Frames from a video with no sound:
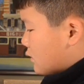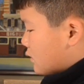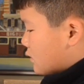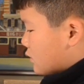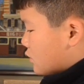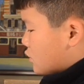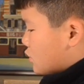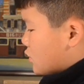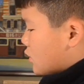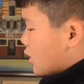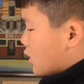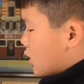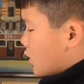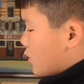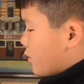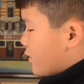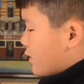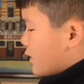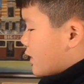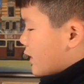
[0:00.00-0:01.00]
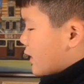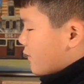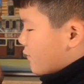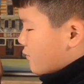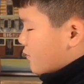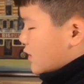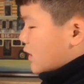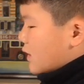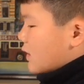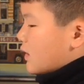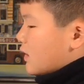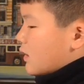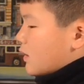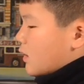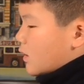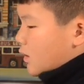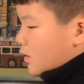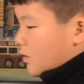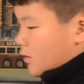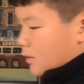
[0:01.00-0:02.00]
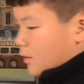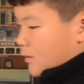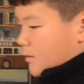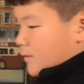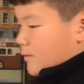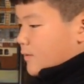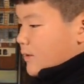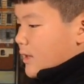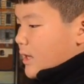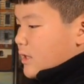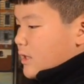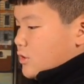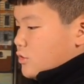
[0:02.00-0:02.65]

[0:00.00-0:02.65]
So if needed, then